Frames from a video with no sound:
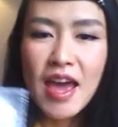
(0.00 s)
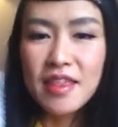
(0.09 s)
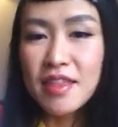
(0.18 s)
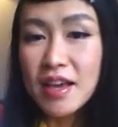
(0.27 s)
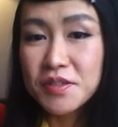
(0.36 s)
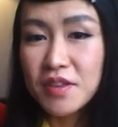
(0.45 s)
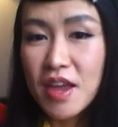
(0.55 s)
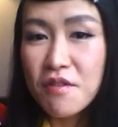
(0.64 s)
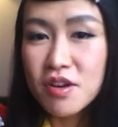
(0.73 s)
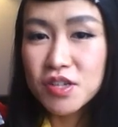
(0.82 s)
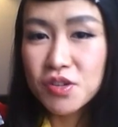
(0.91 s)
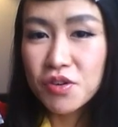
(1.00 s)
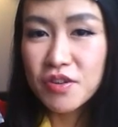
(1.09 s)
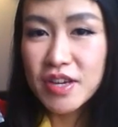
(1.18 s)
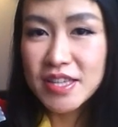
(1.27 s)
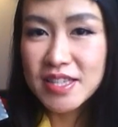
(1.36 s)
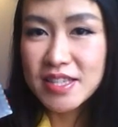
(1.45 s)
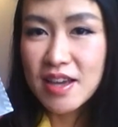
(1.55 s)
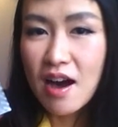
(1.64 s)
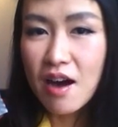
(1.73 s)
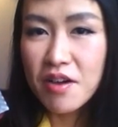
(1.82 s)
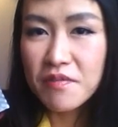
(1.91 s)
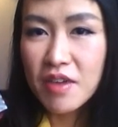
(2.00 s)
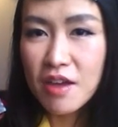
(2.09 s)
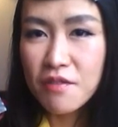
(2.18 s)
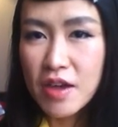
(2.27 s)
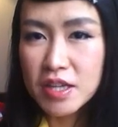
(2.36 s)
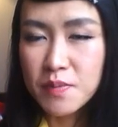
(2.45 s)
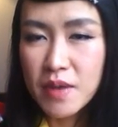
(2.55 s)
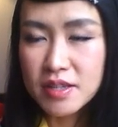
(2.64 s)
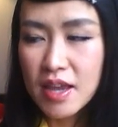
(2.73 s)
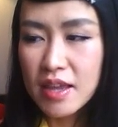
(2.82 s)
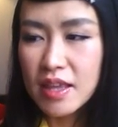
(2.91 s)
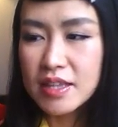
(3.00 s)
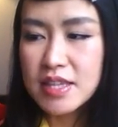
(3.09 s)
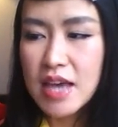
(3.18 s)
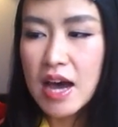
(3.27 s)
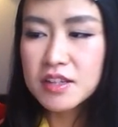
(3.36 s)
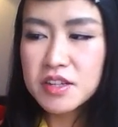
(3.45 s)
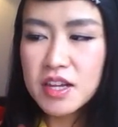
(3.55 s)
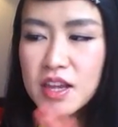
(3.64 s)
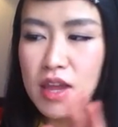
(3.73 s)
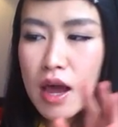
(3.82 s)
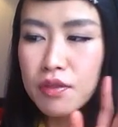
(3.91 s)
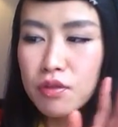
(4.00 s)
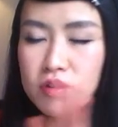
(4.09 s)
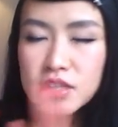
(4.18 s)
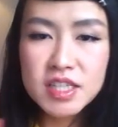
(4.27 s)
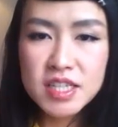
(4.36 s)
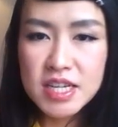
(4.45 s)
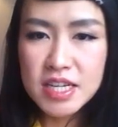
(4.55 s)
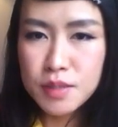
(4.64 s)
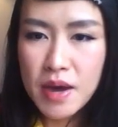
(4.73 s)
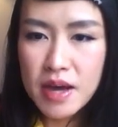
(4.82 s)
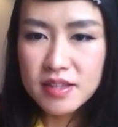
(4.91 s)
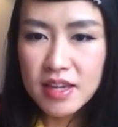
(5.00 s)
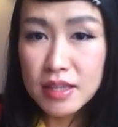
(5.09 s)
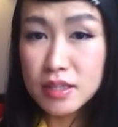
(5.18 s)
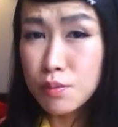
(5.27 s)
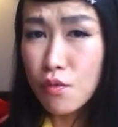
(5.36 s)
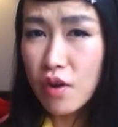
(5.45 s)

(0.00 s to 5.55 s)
And the next one I want to show you is this RMK face mask, and it's actually a not sheet mask, it's